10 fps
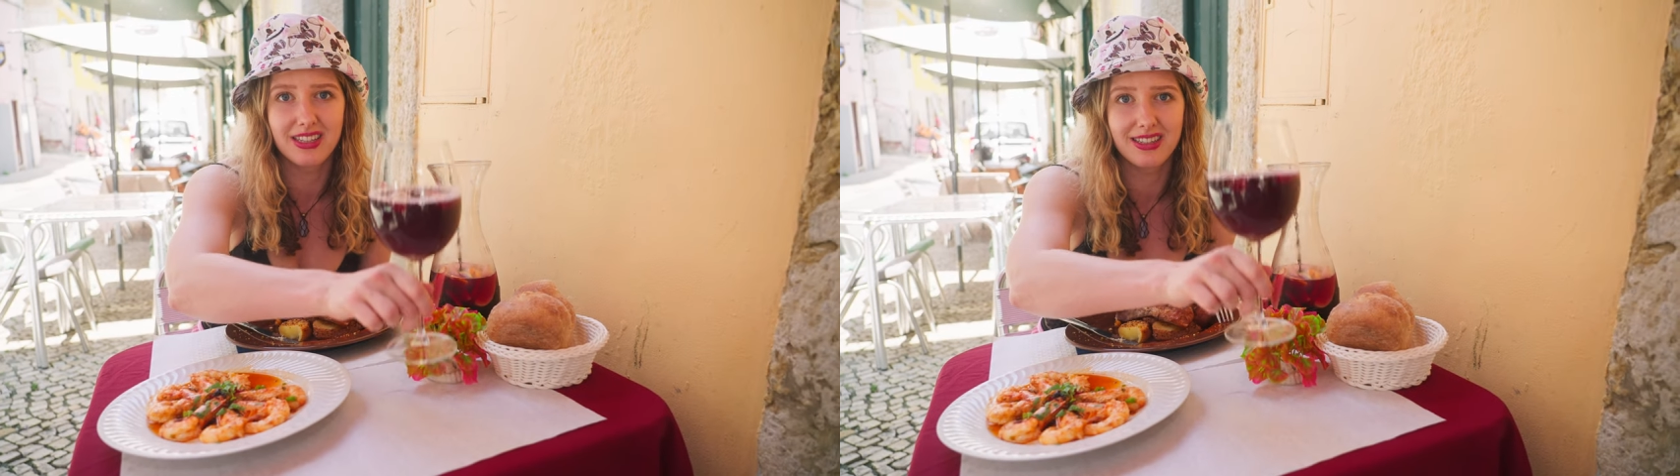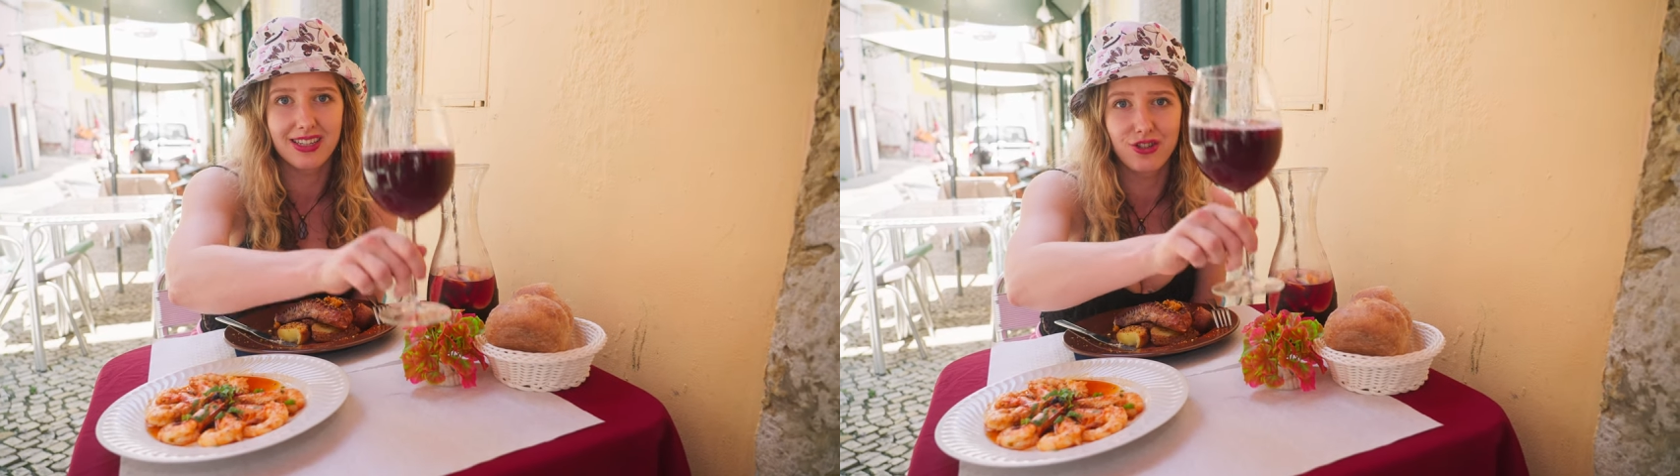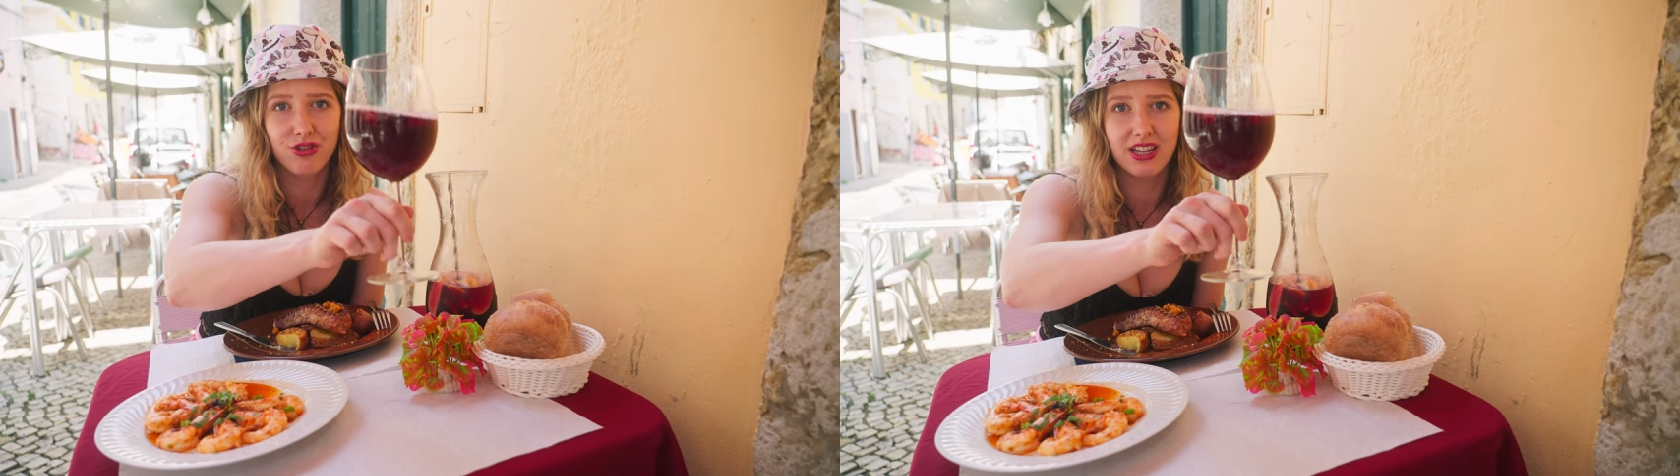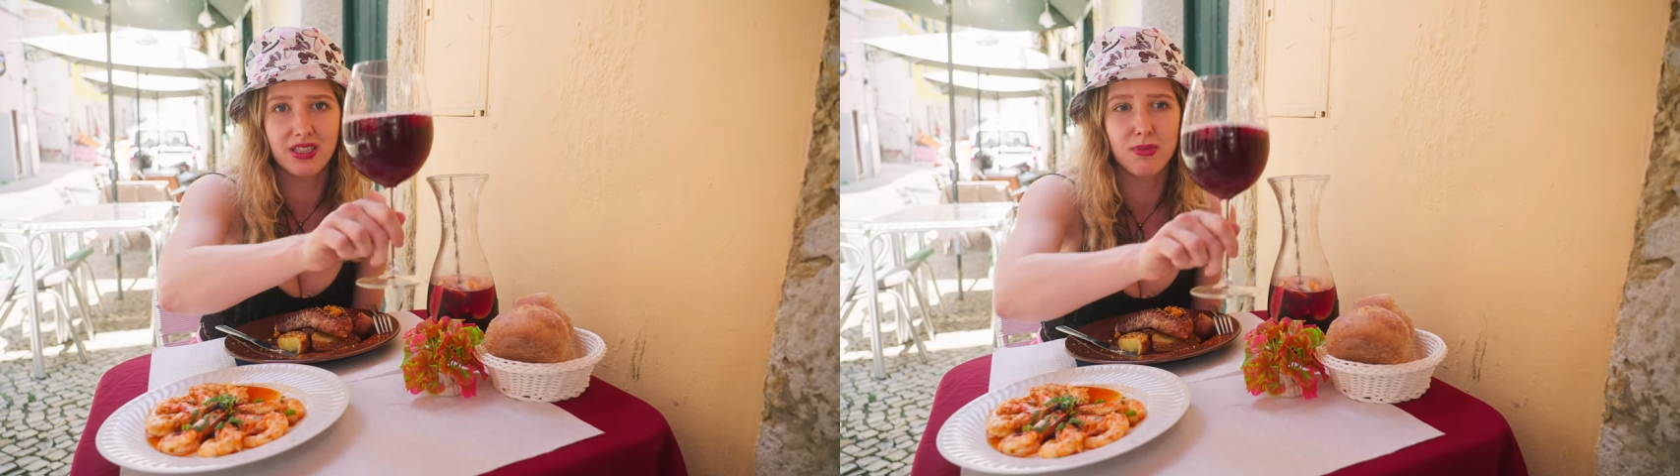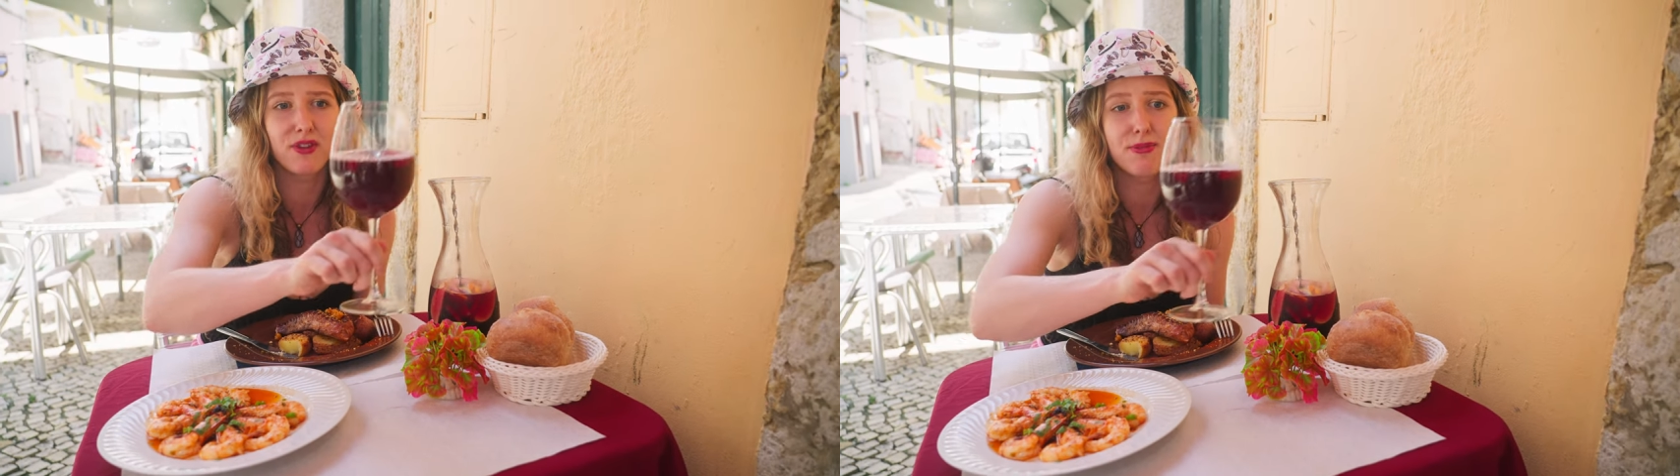Let's try
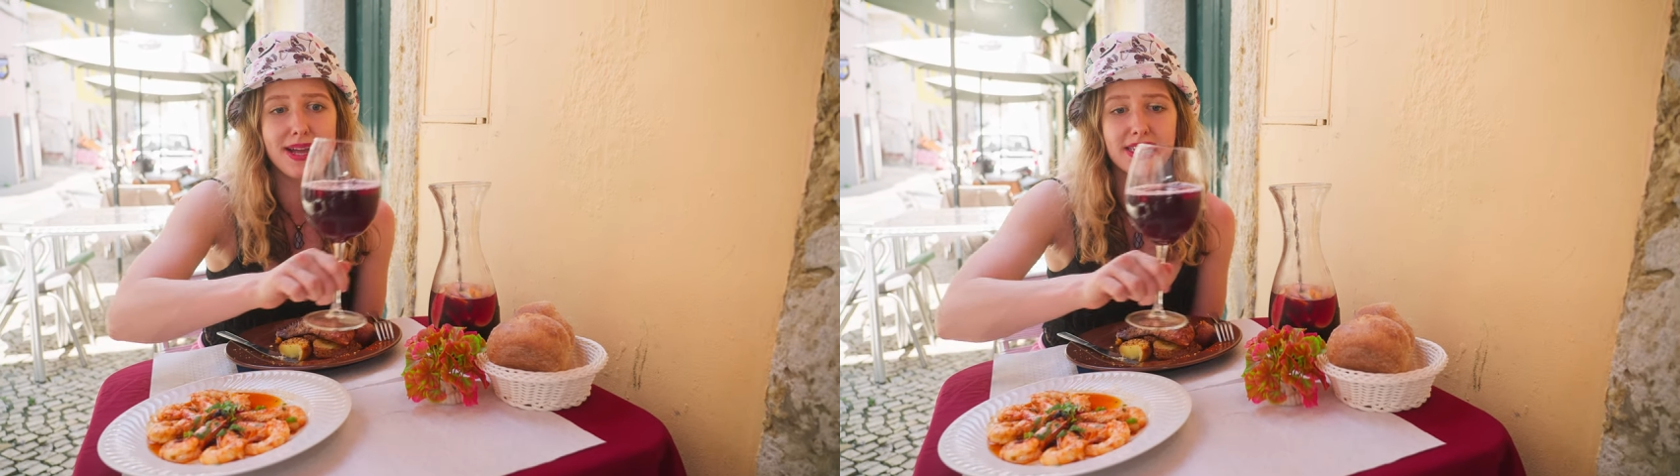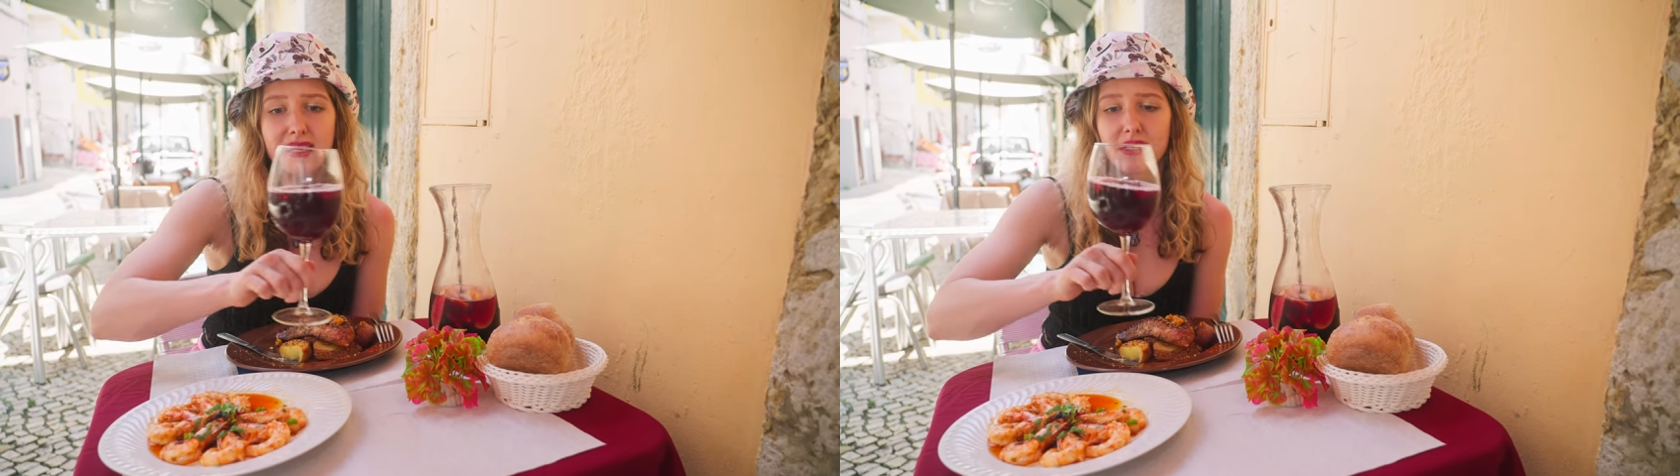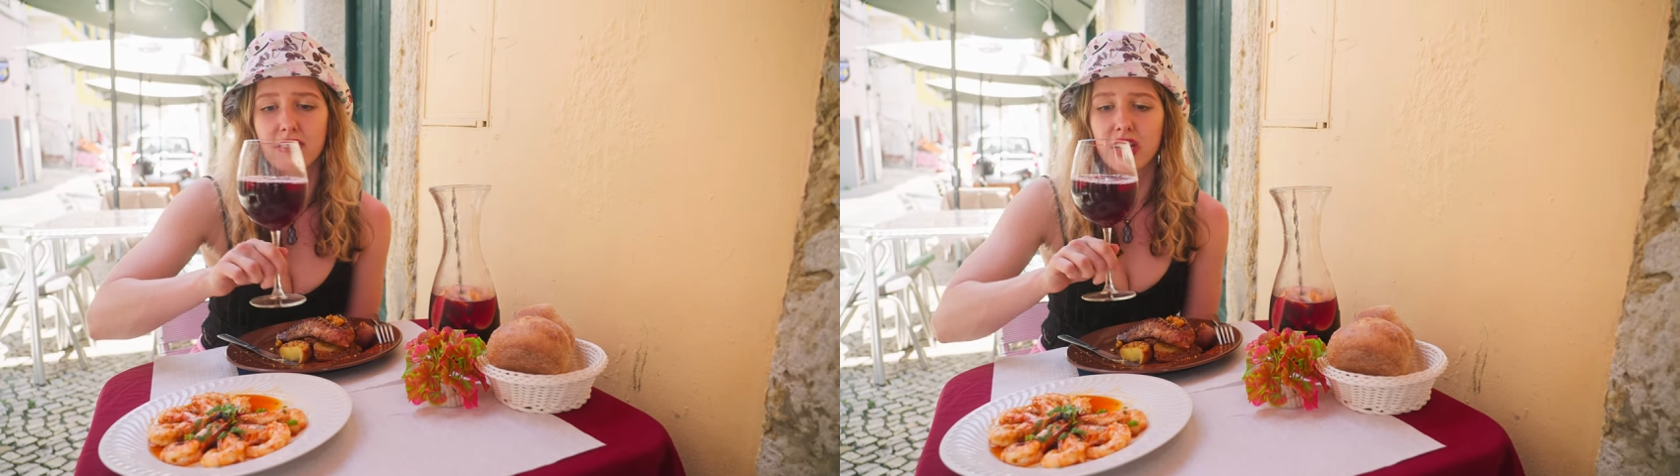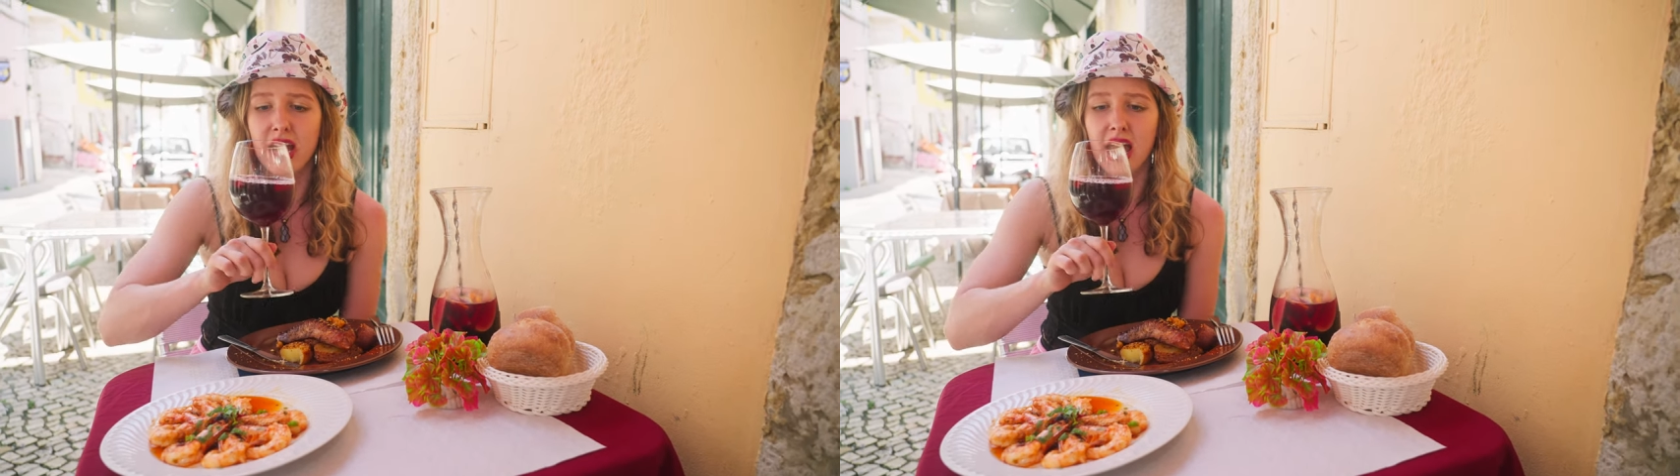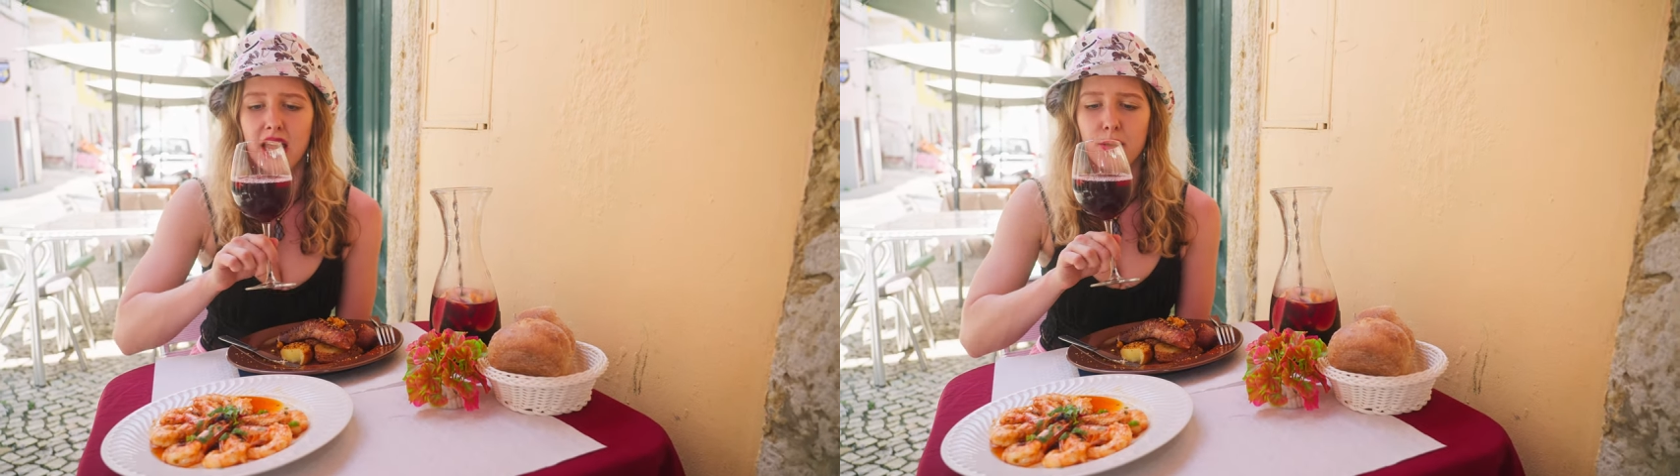some of the best
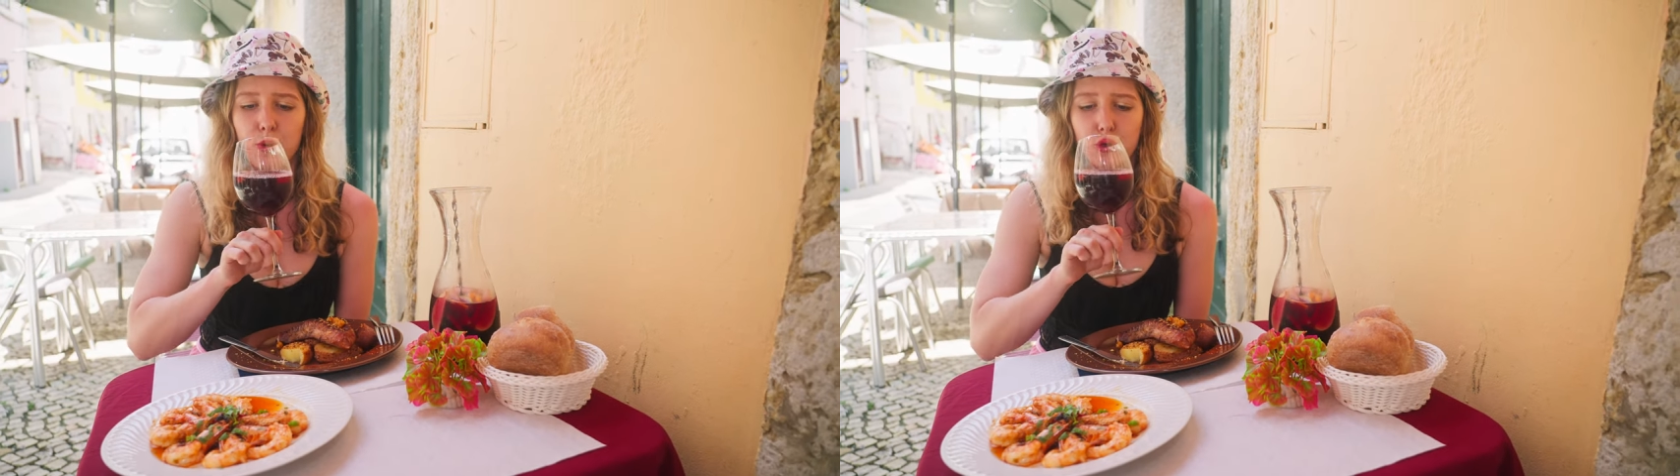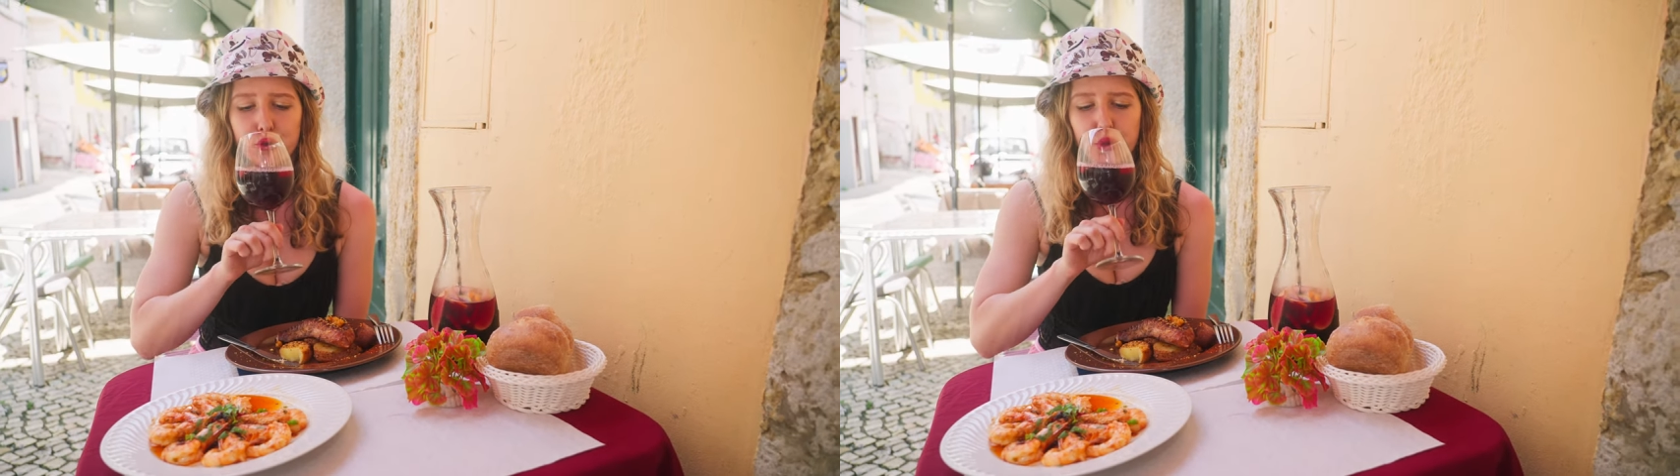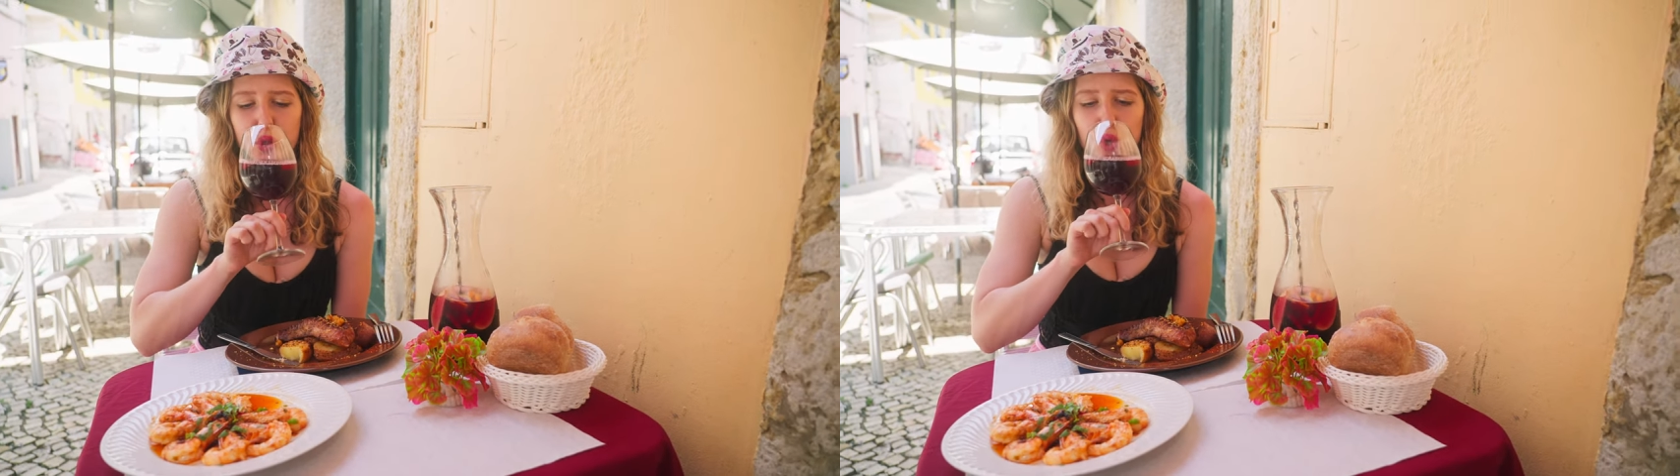sangria in Portugal.